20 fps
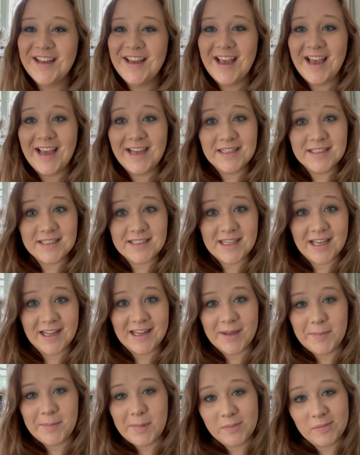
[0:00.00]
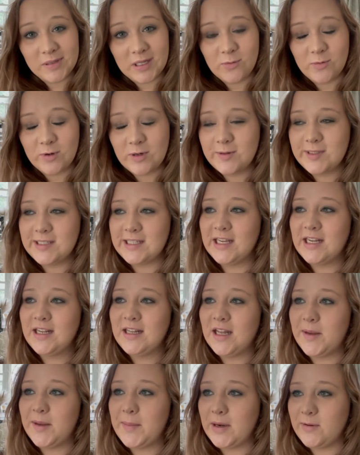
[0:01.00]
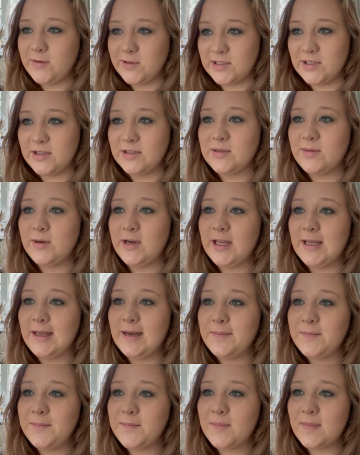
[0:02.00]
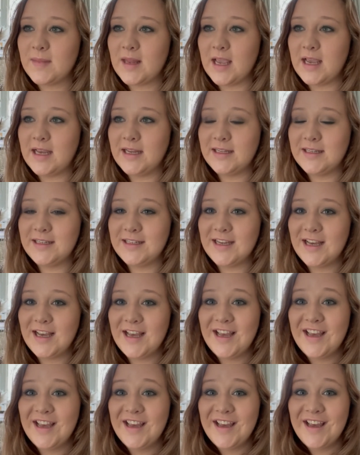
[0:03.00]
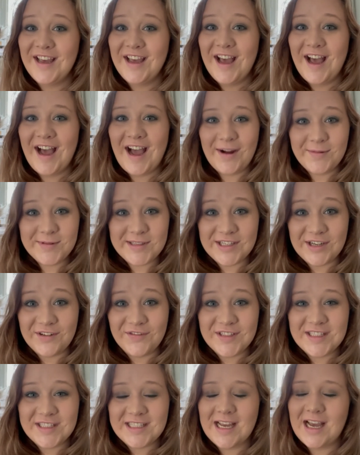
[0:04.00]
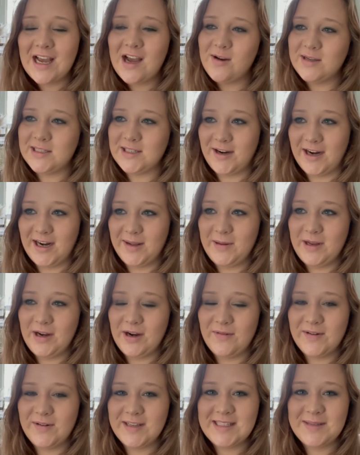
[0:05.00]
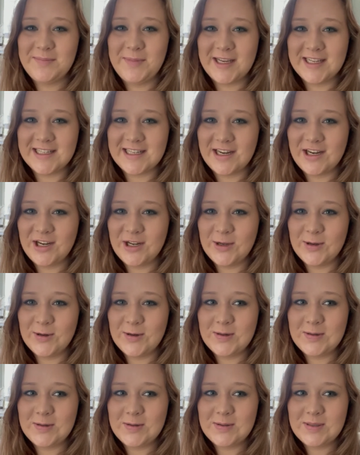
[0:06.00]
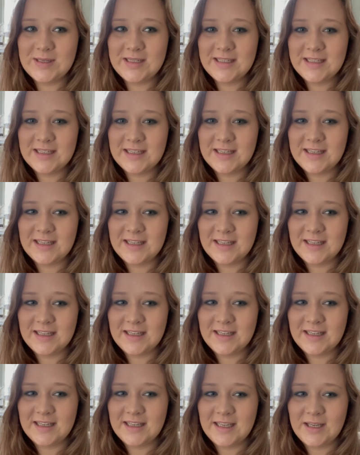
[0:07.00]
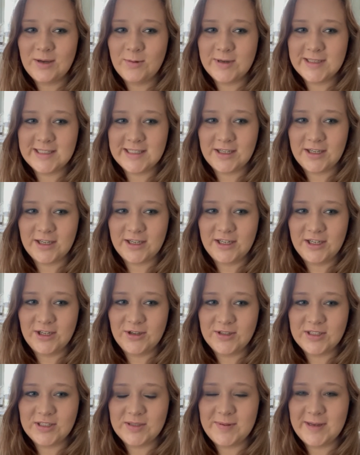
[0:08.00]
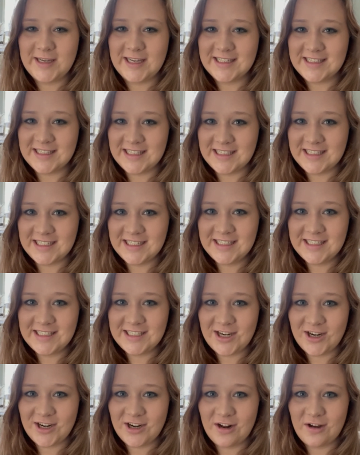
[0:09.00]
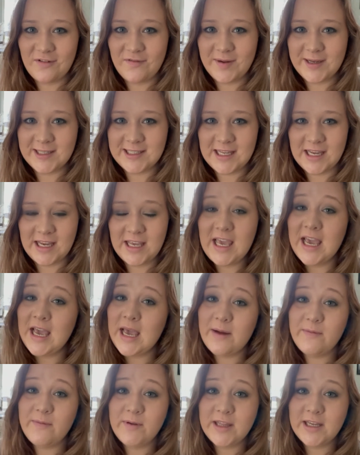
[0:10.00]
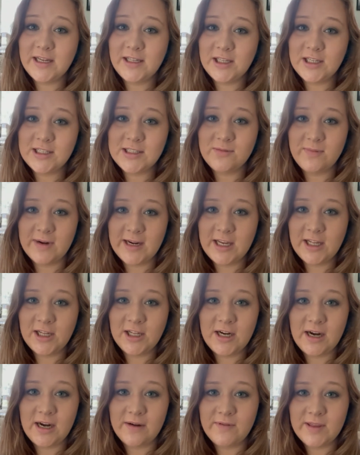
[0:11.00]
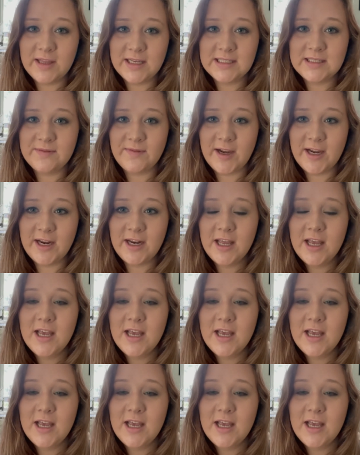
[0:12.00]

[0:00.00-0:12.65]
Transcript: and said that my blood work was in and that my results were in. And I was nervous. I was incredibly nervous because I knew it wasn't good news, because they didn't start off by saying, yeah, everything looks regular, everything's fine.